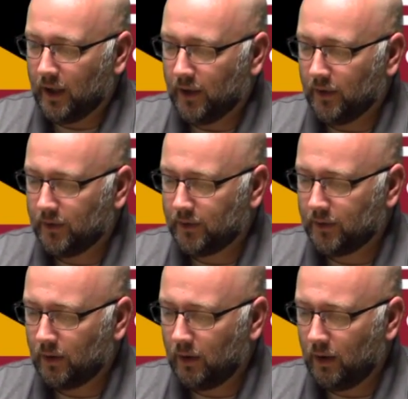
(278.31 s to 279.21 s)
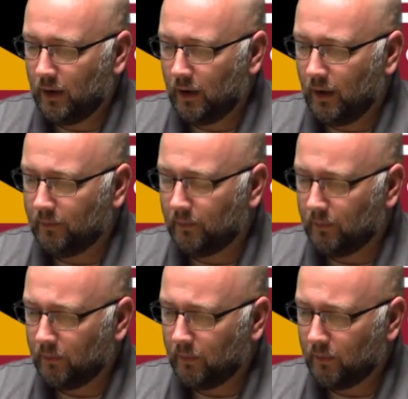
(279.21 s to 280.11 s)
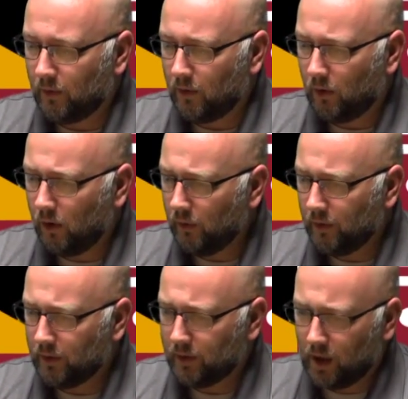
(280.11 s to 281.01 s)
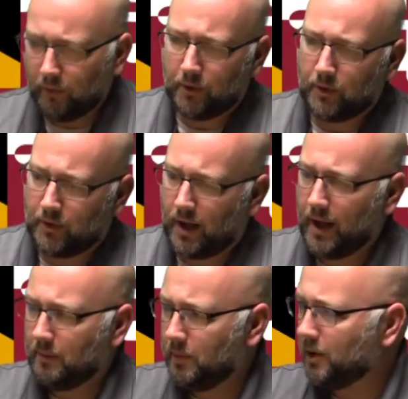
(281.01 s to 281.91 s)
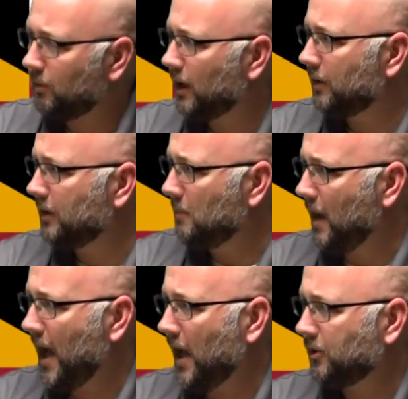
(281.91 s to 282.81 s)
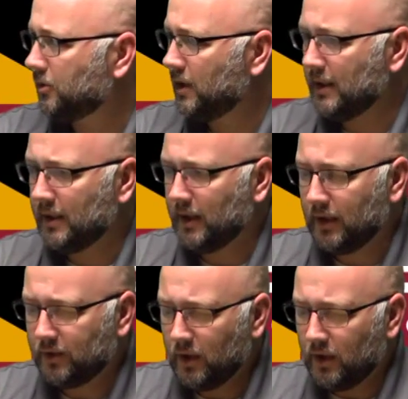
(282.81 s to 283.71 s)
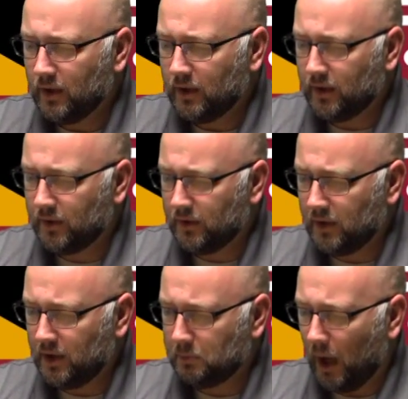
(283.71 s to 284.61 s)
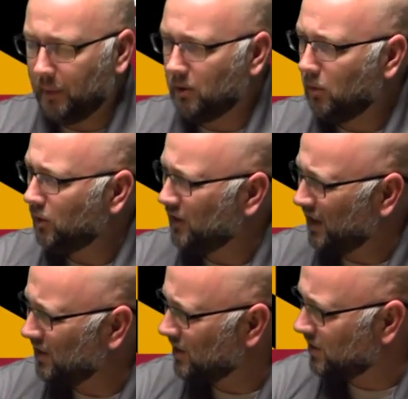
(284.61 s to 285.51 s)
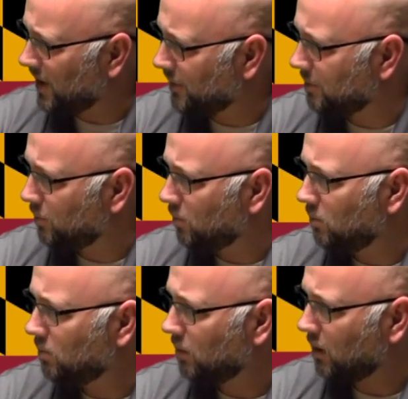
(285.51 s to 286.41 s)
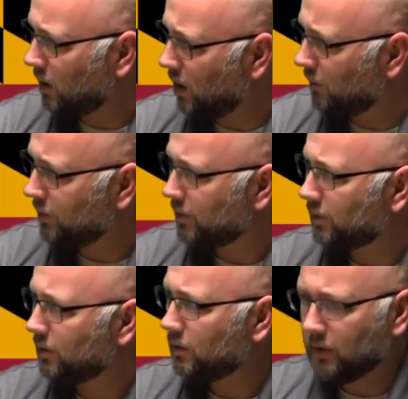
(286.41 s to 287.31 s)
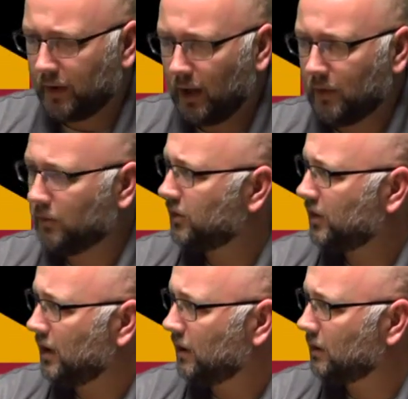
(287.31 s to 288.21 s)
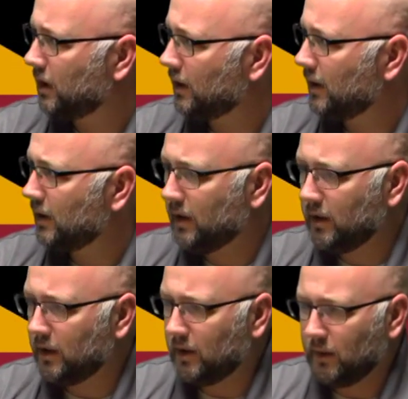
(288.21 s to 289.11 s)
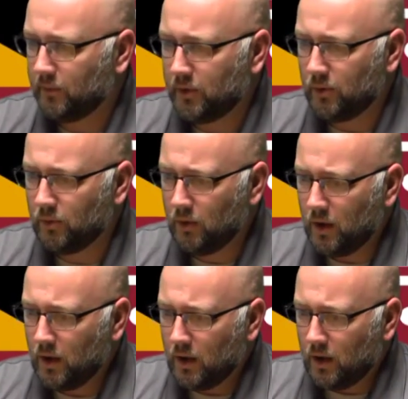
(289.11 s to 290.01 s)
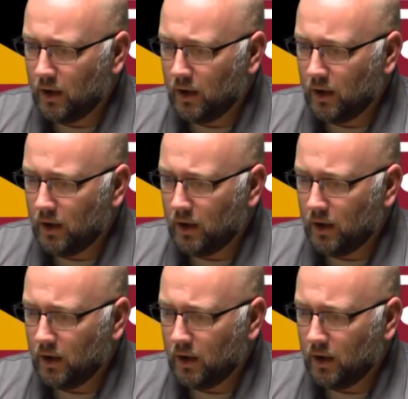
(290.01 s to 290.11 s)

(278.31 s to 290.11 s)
is of all the governors that I had been around in the past or anything, is he's probably the most accessible governor that I've ever seen. Like if you,